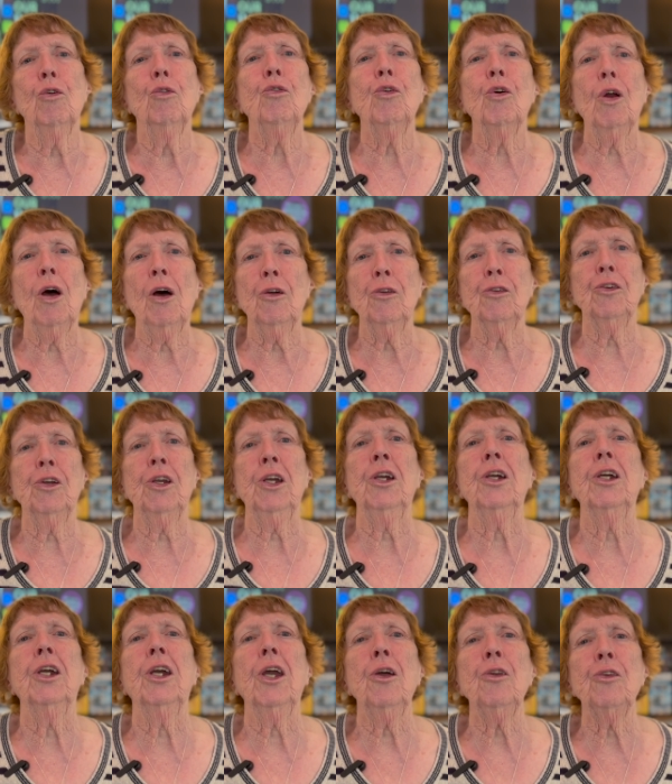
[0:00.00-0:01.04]
for us
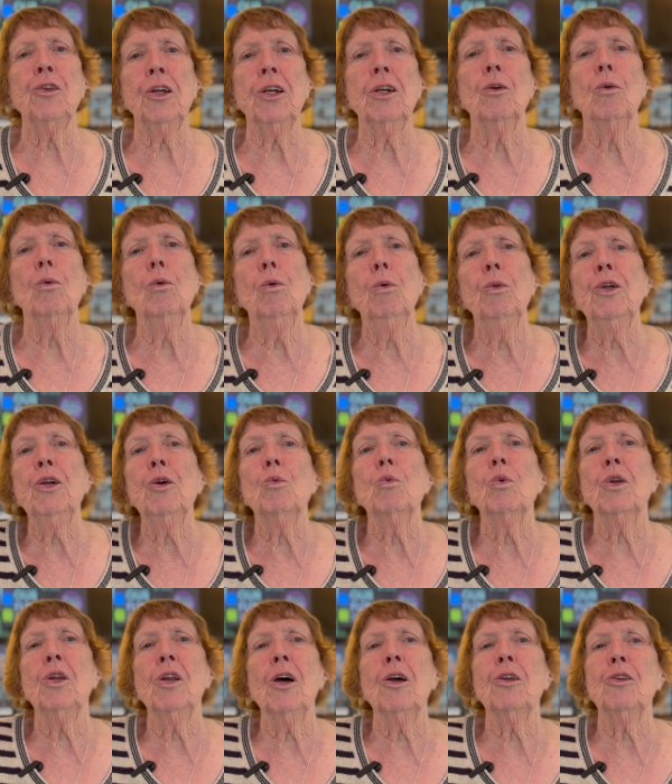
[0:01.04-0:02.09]
in getting all the
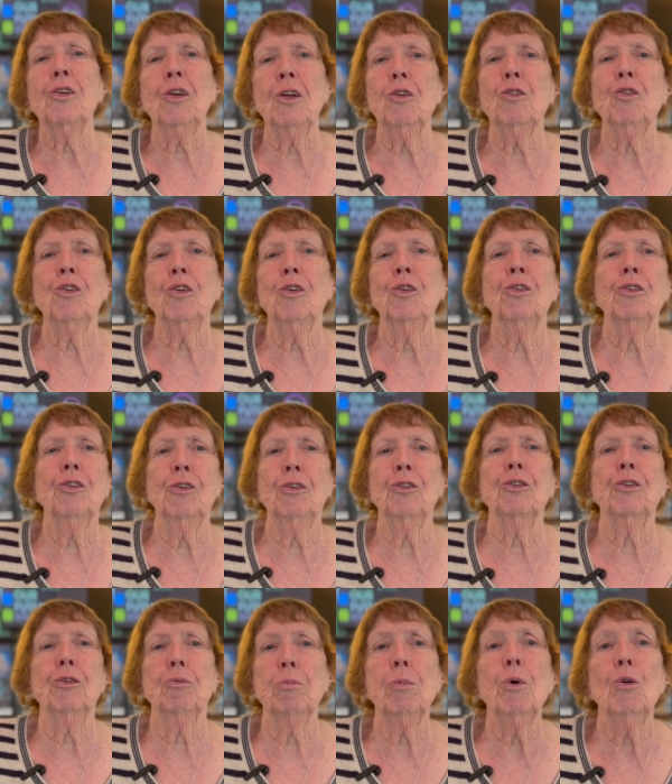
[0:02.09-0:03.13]
organisations that
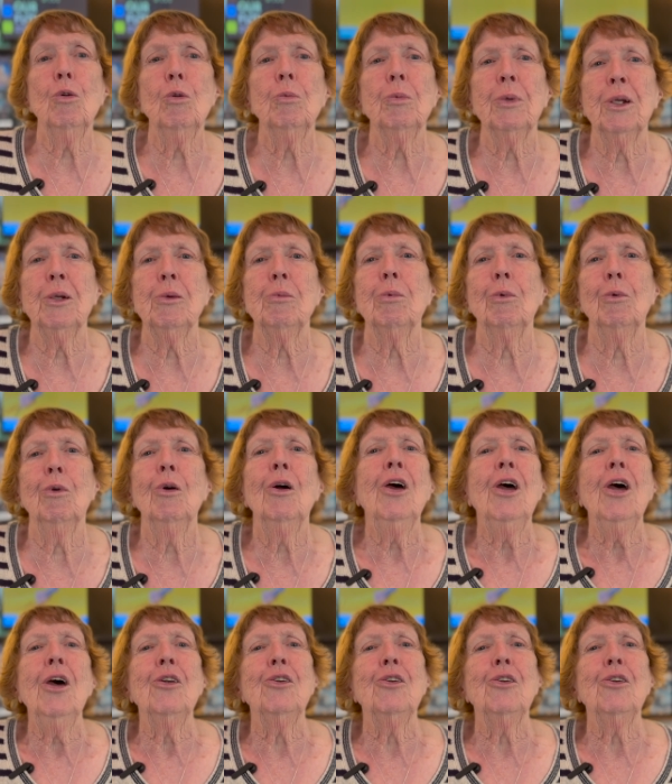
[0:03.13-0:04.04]
support people